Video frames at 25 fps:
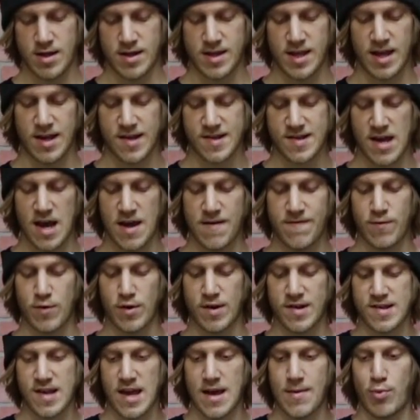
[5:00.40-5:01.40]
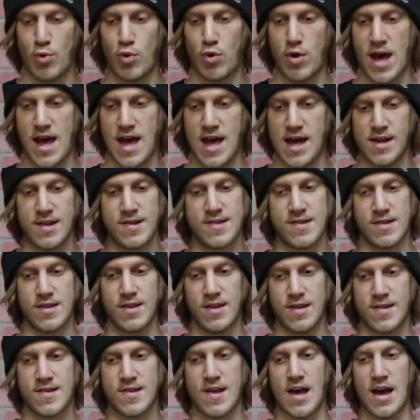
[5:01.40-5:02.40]
TSI, for example, has
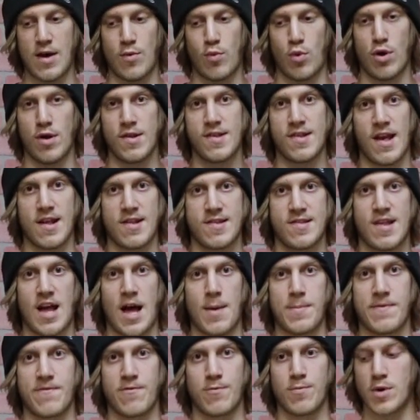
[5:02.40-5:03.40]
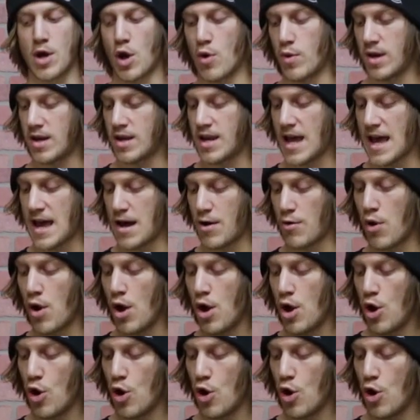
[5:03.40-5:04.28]
these sidewalls that stop it from going down,